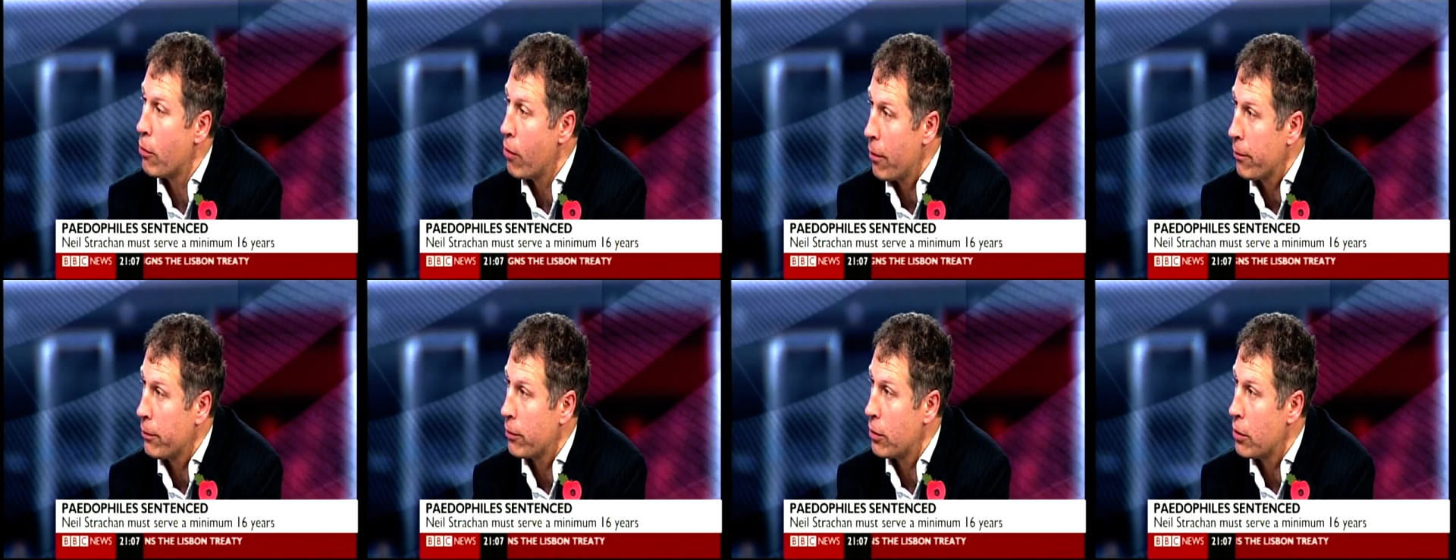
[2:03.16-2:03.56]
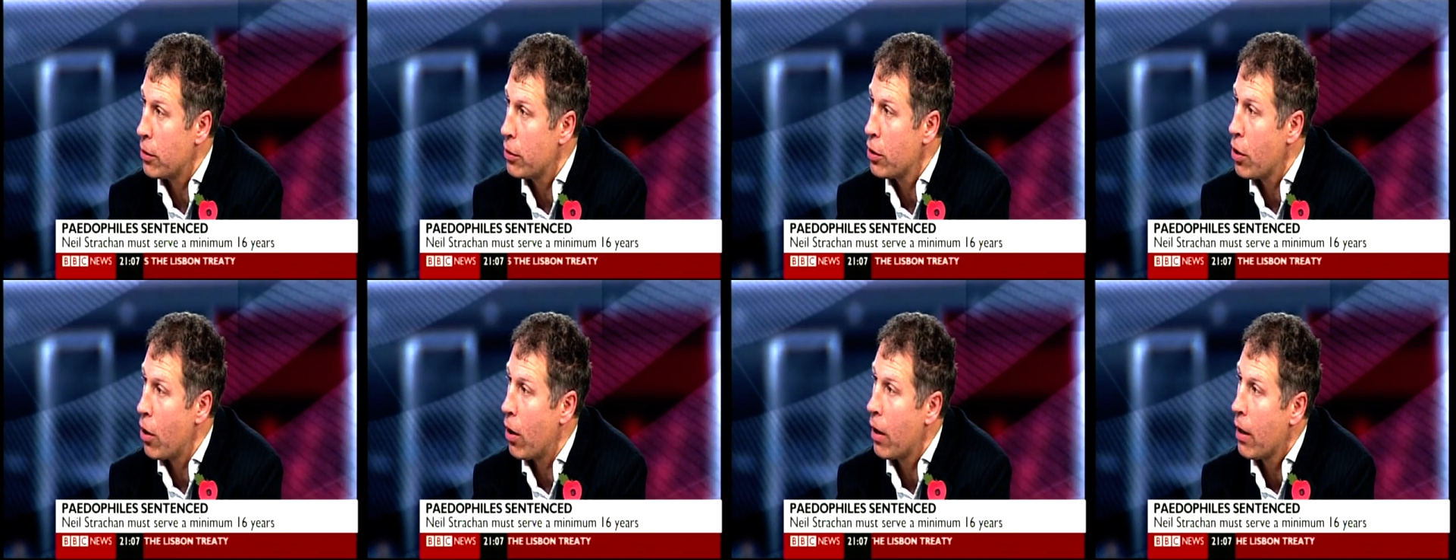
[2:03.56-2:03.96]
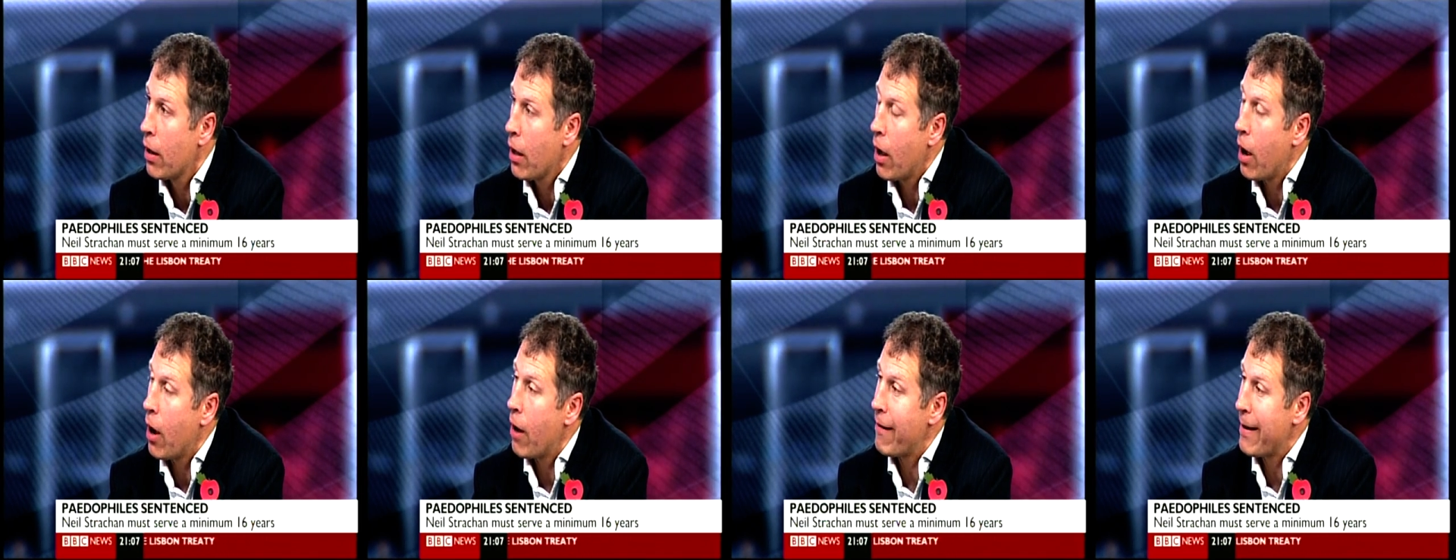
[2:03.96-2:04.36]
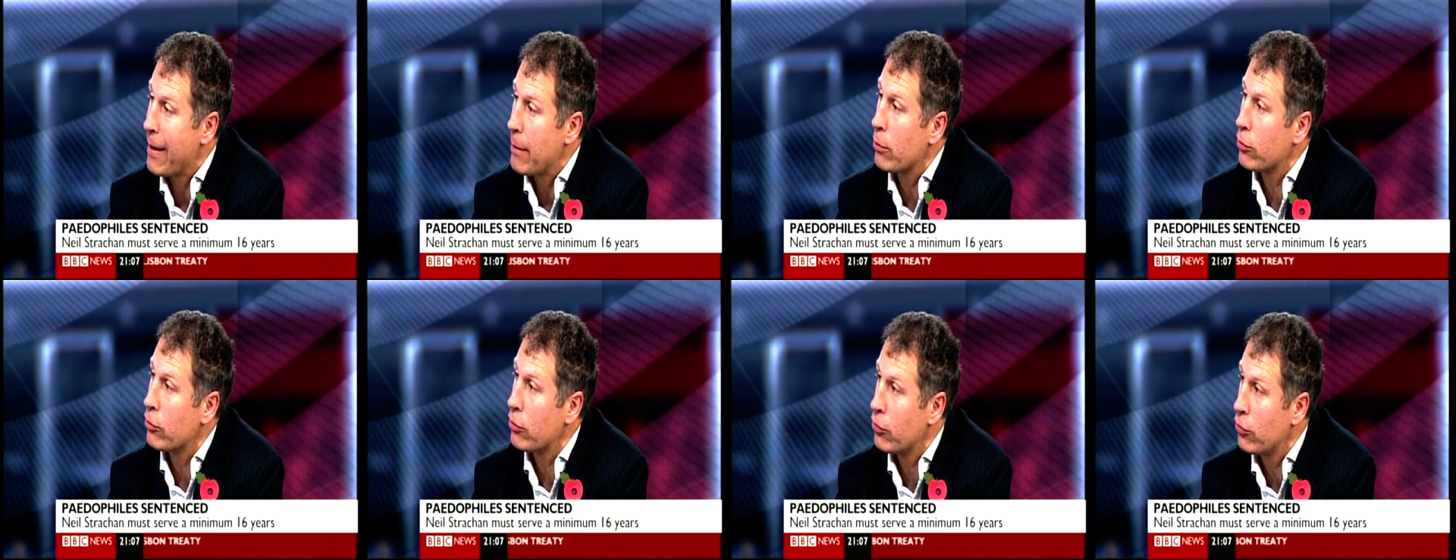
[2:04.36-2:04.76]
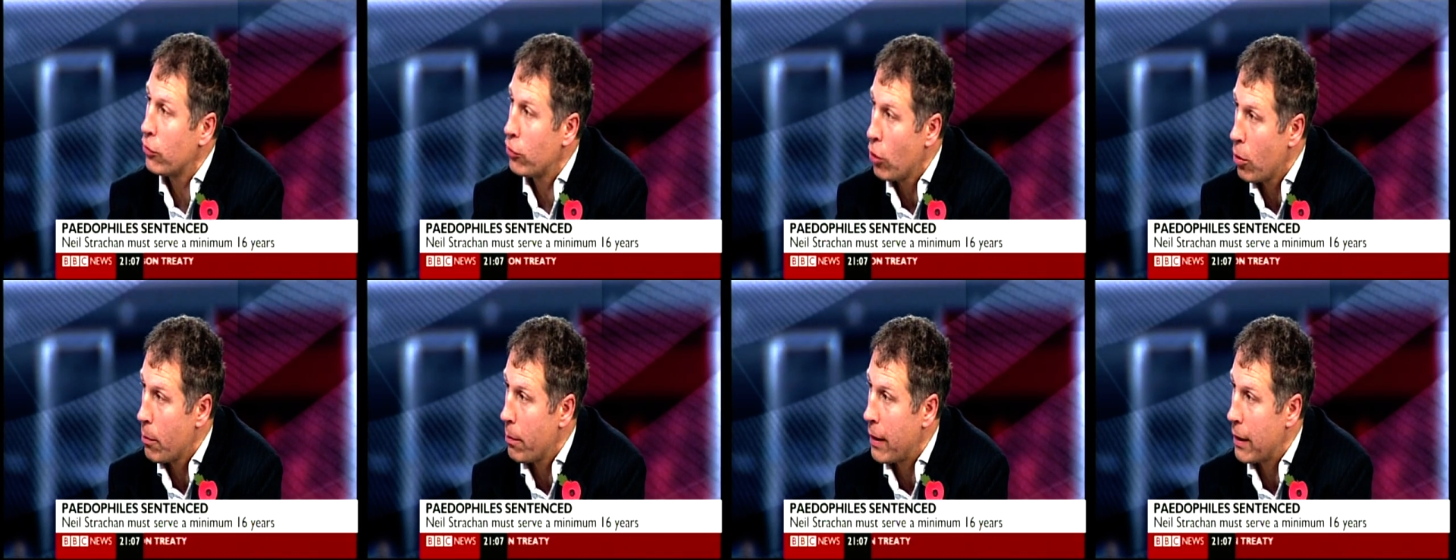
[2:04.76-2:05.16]
more often than not are able to
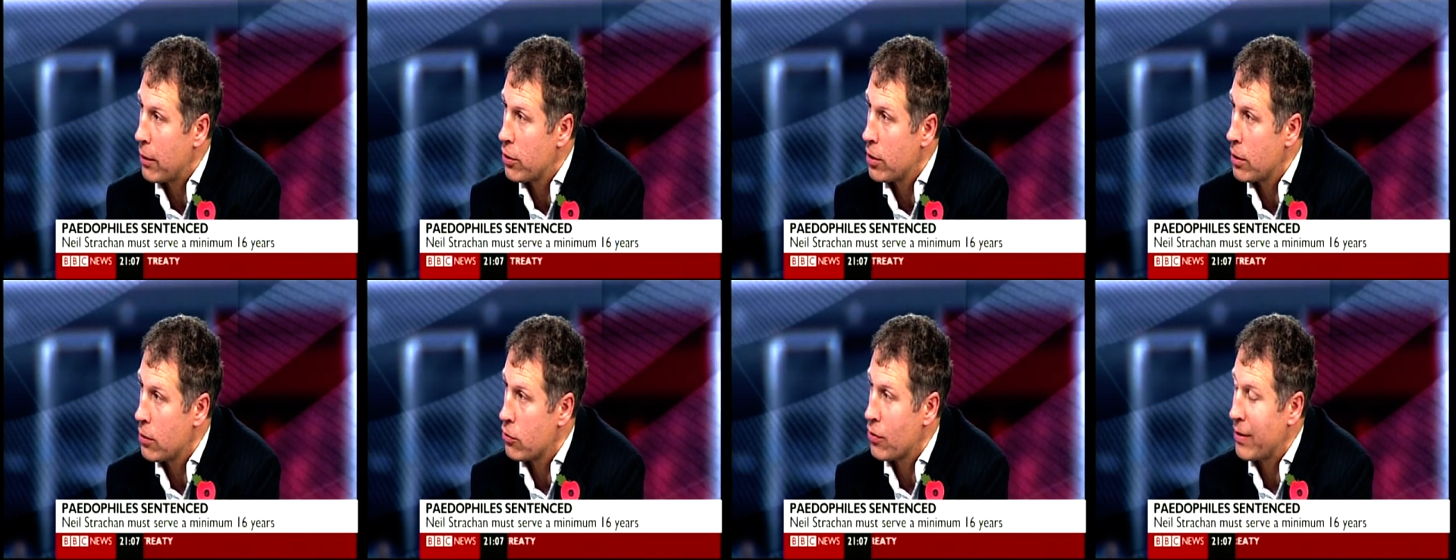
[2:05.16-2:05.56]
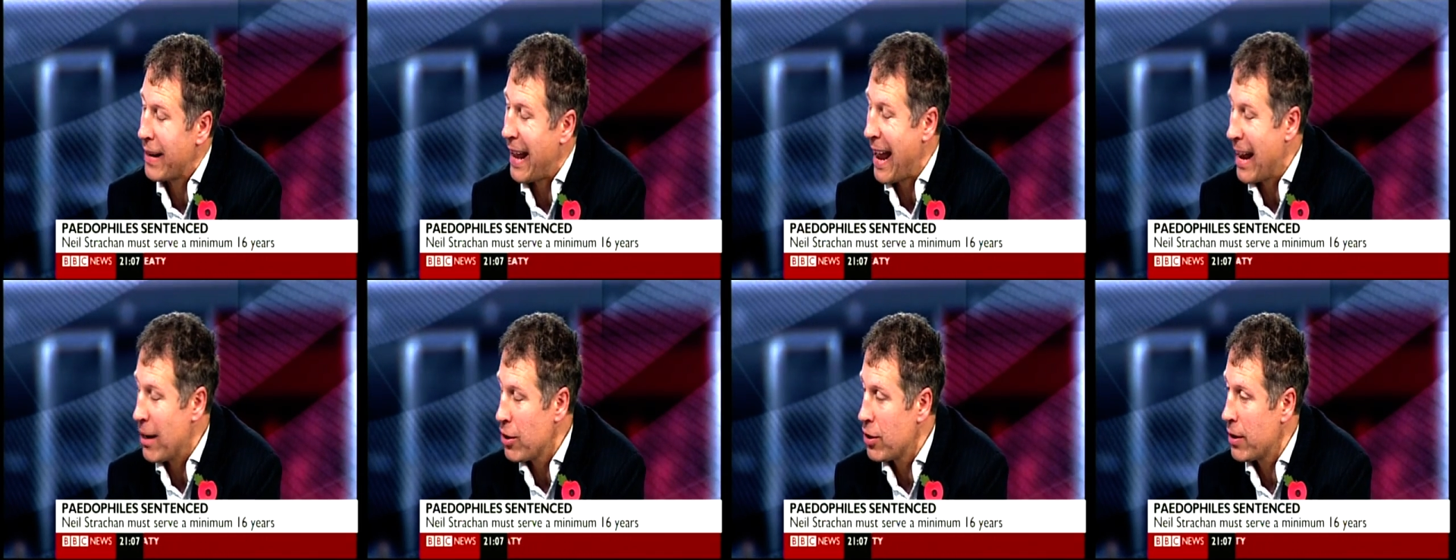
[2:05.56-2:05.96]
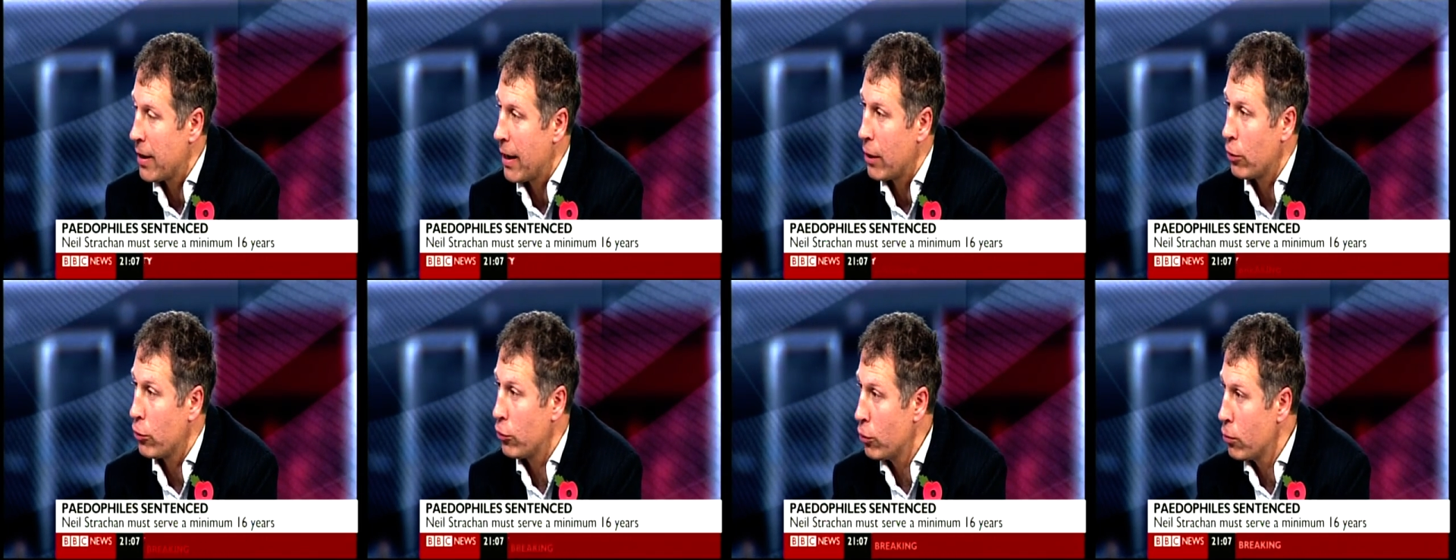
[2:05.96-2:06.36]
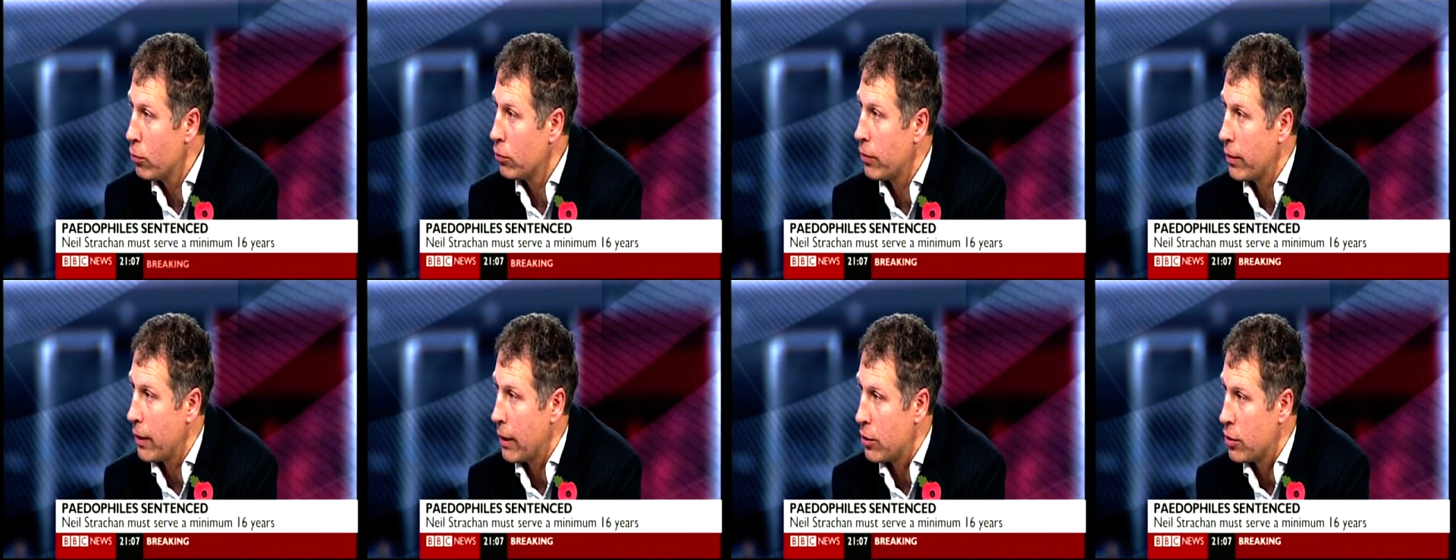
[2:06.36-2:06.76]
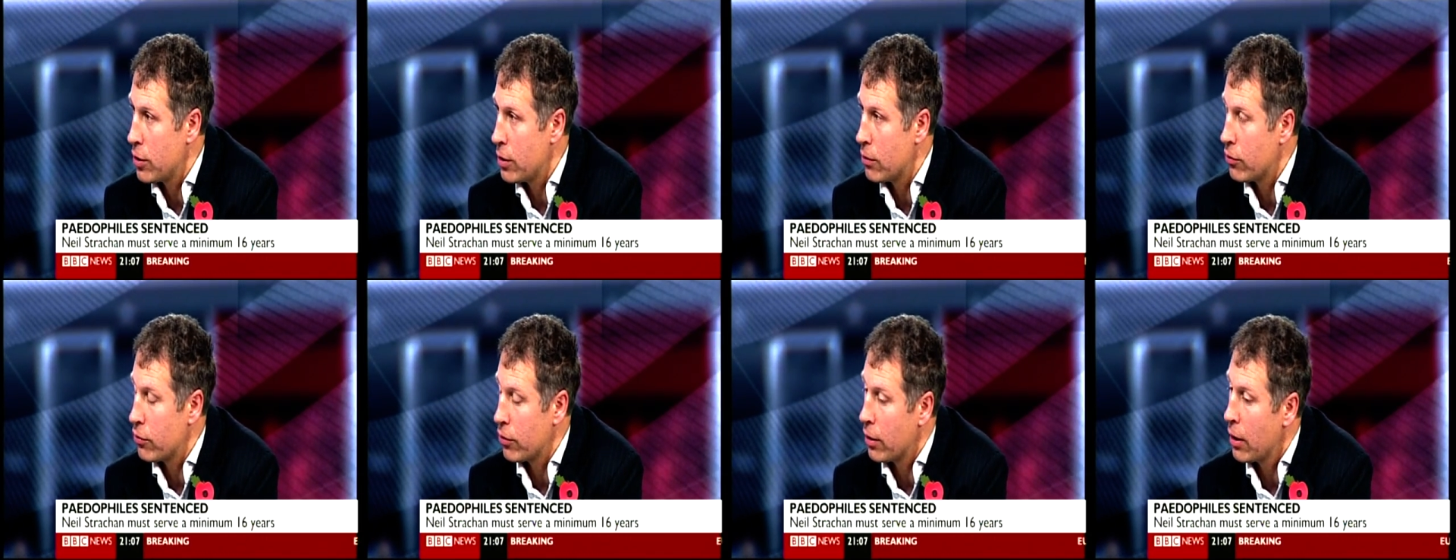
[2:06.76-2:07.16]
stop their children, educate, talk to their
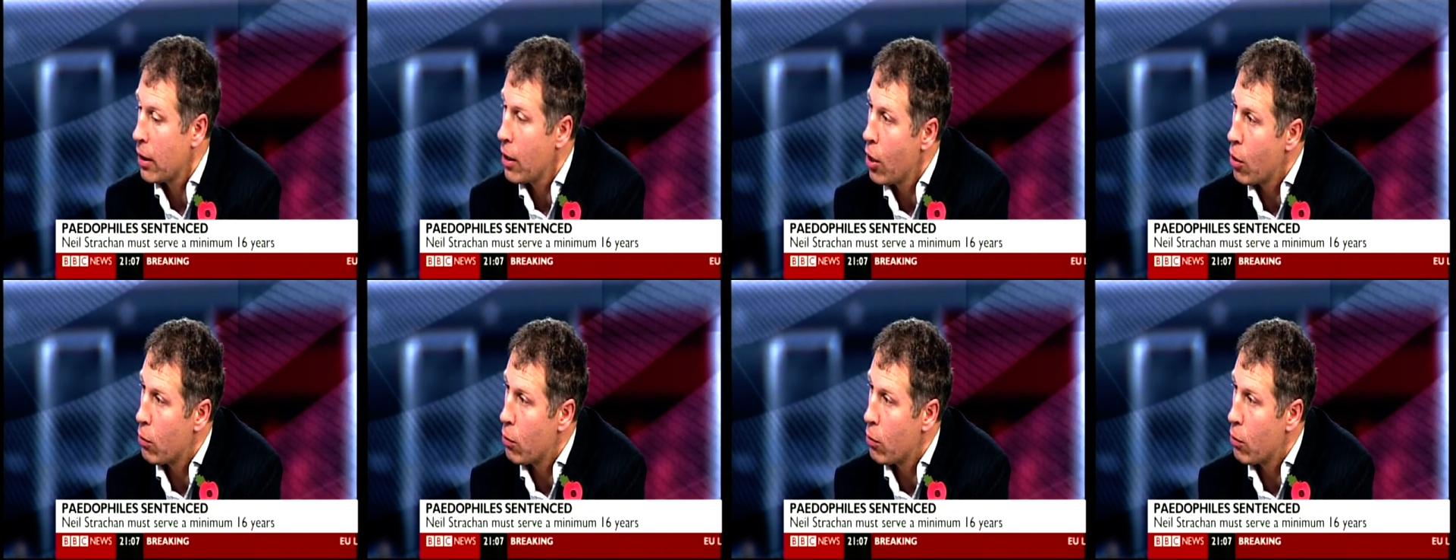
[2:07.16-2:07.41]
children.